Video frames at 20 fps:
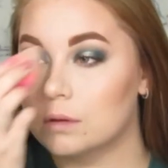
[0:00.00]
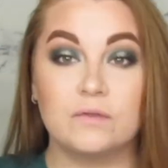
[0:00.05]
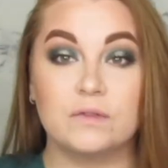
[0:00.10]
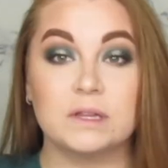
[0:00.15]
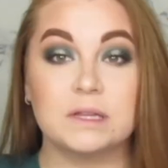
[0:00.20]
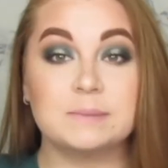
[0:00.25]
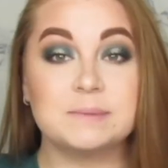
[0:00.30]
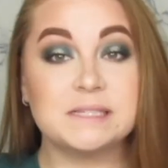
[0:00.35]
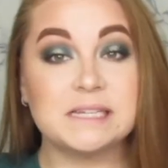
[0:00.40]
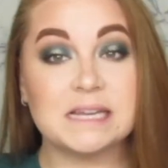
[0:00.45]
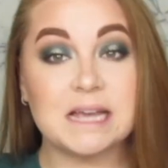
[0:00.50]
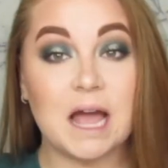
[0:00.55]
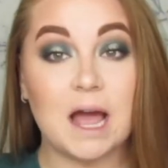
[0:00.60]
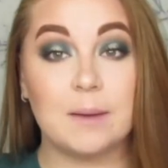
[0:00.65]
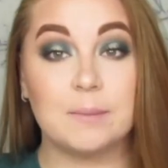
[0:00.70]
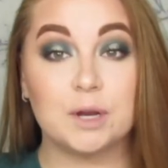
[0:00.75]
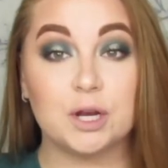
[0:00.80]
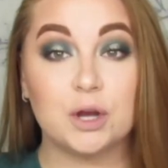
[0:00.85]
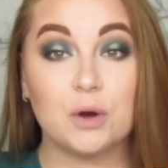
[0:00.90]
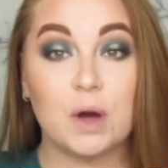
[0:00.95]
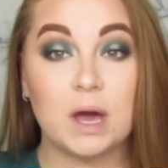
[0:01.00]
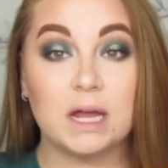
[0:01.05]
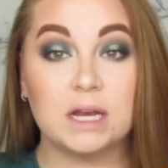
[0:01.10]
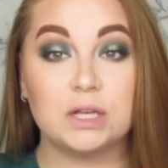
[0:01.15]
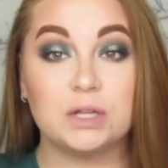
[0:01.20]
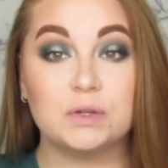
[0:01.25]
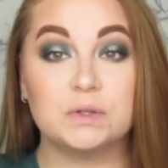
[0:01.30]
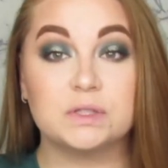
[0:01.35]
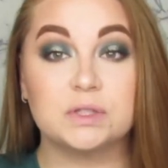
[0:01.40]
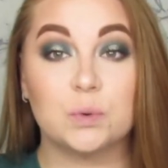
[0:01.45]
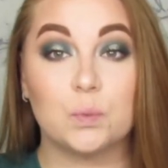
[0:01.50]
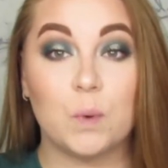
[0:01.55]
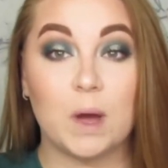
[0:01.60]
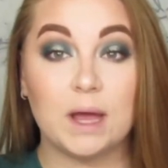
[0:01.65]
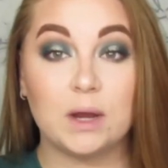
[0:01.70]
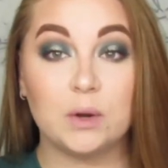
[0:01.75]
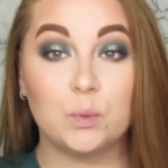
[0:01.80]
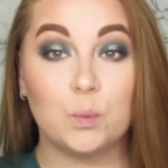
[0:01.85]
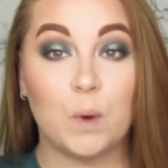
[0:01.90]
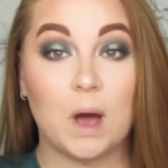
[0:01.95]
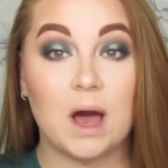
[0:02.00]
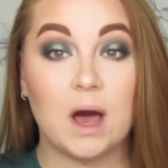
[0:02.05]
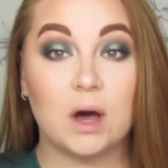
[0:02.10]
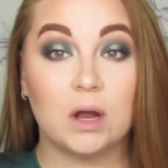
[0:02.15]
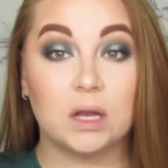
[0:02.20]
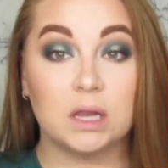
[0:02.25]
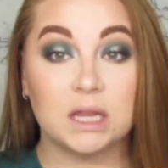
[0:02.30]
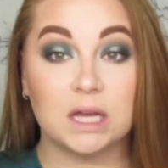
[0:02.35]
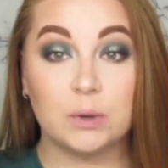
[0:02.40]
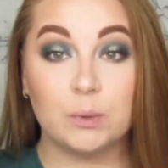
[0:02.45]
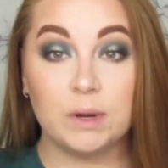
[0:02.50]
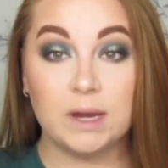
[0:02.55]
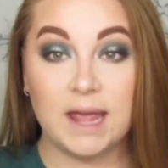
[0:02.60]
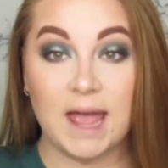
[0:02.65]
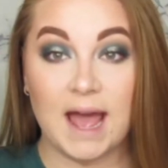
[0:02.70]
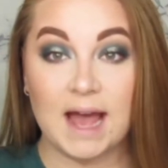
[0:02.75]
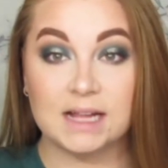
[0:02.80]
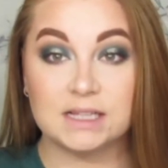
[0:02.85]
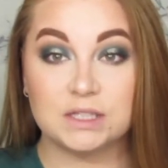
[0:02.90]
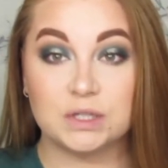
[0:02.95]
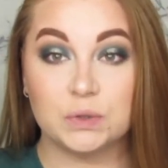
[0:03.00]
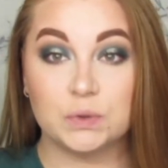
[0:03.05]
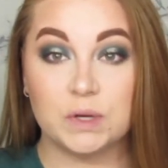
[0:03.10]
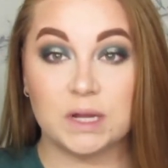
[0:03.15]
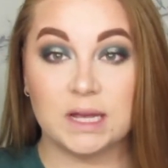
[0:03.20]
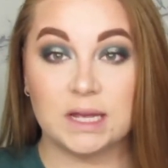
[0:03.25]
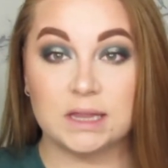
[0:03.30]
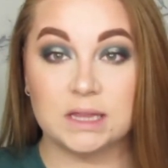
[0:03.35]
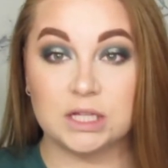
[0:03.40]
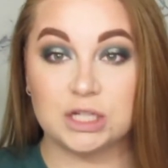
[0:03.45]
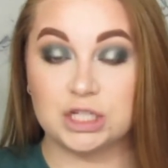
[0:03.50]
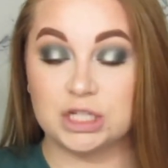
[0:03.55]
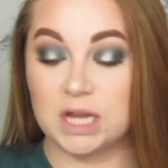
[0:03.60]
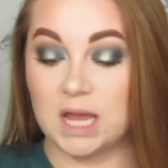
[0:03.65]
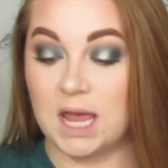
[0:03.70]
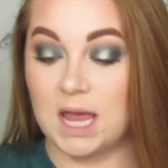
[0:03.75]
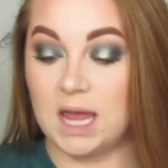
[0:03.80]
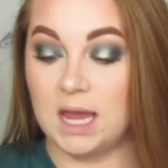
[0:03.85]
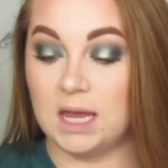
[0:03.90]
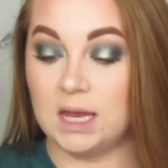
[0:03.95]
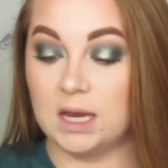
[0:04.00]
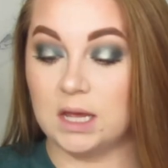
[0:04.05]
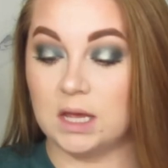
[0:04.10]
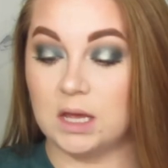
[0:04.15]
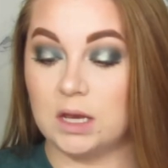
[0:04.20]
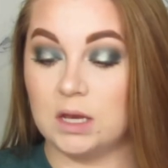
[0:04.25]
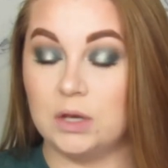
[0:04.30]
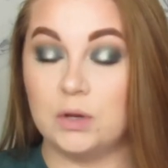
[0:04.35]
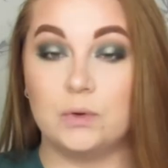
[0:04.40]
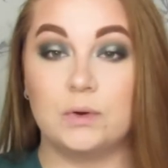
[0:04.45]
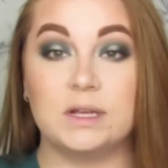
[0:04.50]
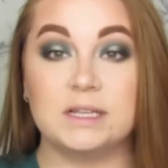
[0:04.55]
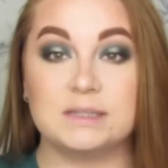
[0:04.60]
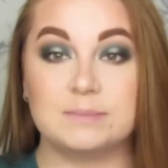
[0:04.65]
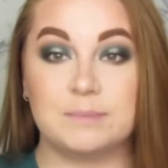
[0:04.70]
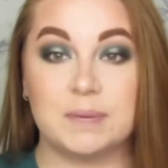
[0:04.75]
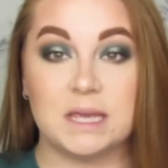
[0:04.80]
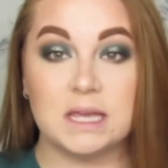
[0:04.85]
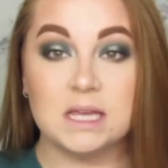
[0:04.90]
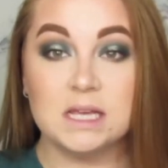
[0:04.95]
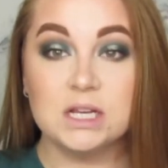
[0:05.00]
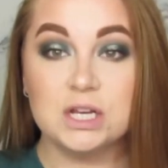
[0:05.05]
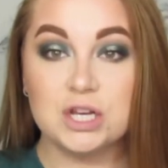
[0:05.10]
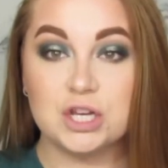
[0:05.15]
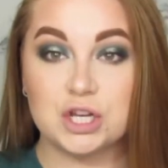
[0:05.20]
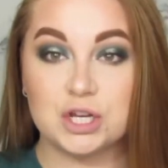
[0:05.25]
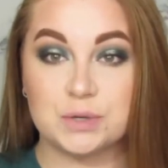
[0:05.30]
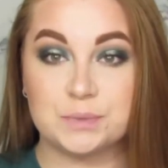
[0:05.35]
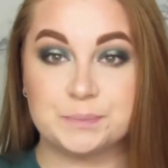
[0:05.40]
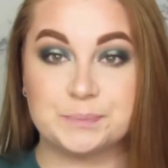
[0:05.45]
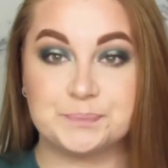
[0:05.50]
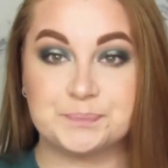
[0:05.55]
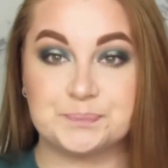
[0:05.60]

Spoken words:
For lipstick, I'm going to go ahead and use the Wet n Wild Liquid Catsuit in the shade Nudist Peach.